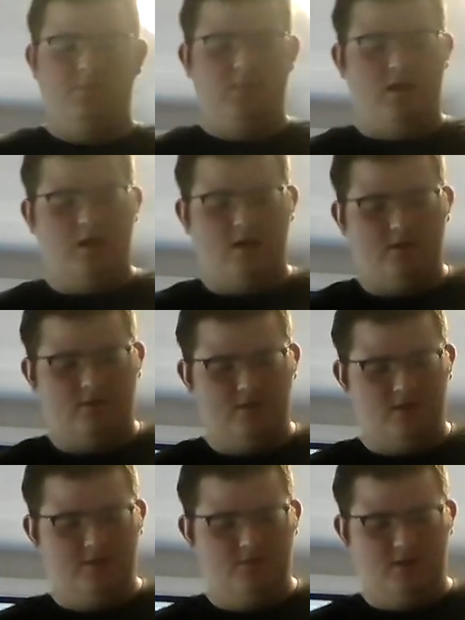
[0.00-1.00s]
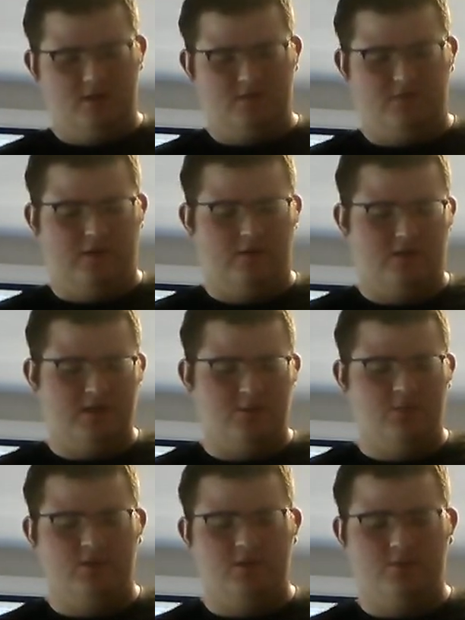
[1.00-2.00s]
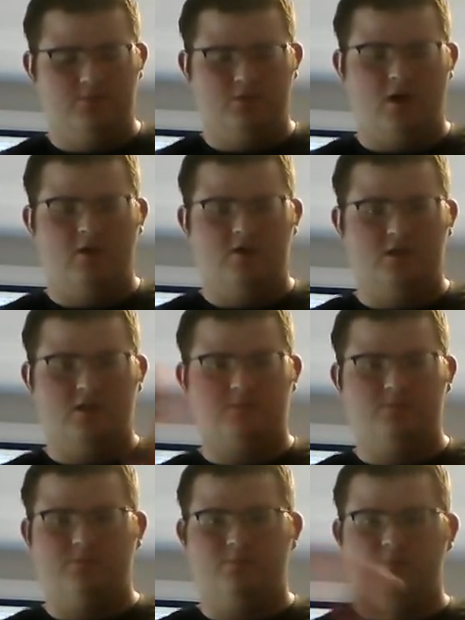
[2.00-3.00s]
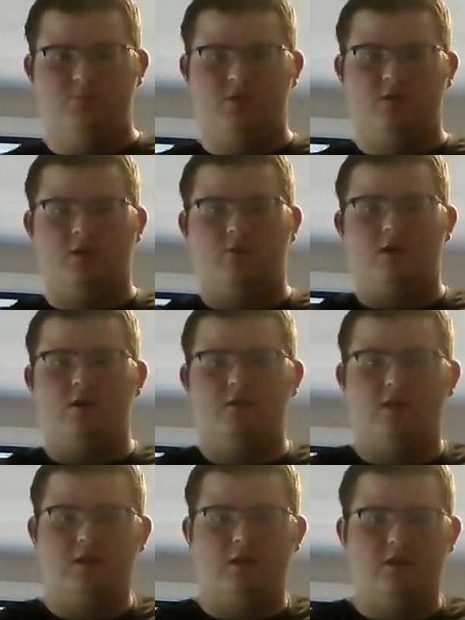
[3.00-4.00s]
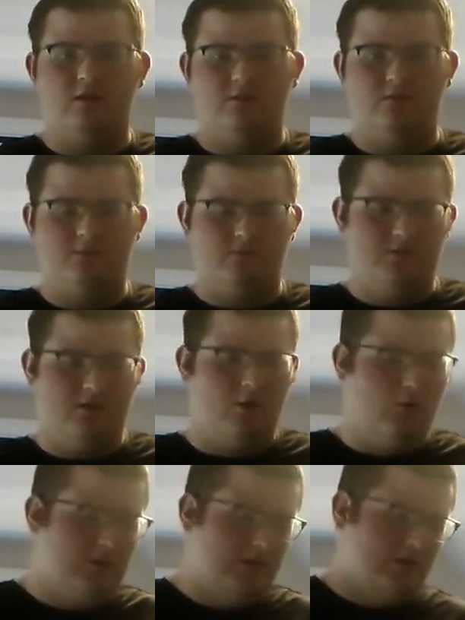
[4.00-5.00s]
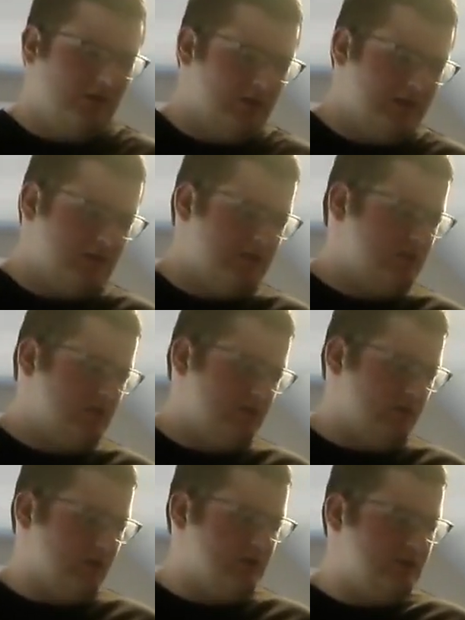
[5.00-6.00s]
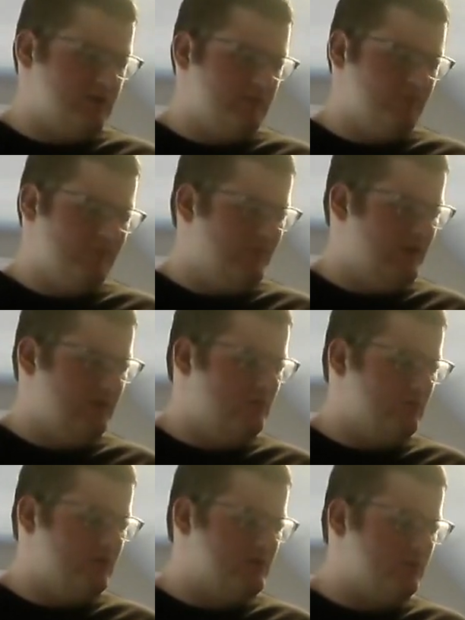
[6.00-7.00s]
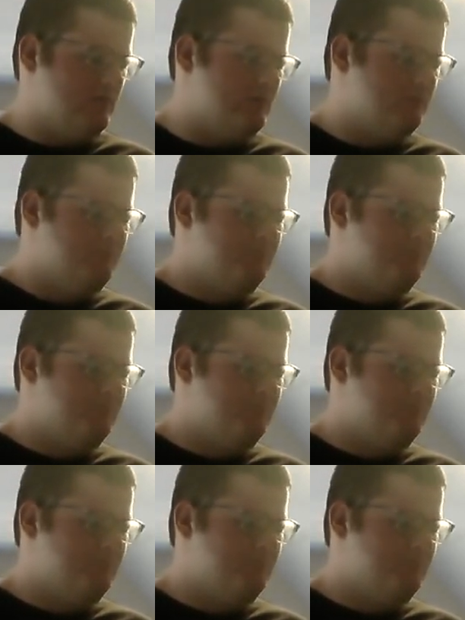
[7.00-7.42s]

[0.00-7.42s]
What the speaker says: and it's very simple to probably just hook it around hold it like, what's the word?